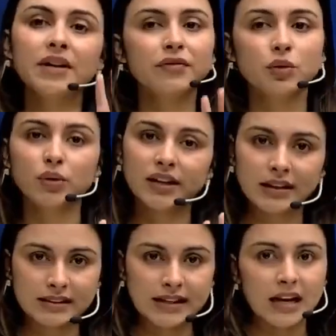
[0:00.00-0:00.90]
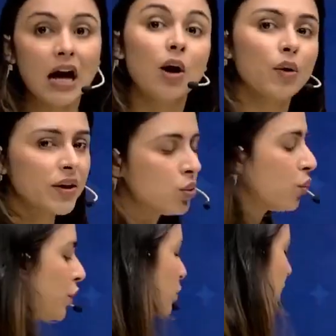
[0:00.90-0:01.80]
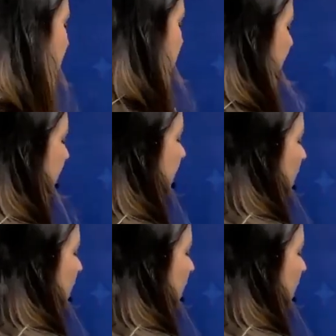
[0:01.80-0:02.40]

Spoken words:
unit cell. How are you going to understand it?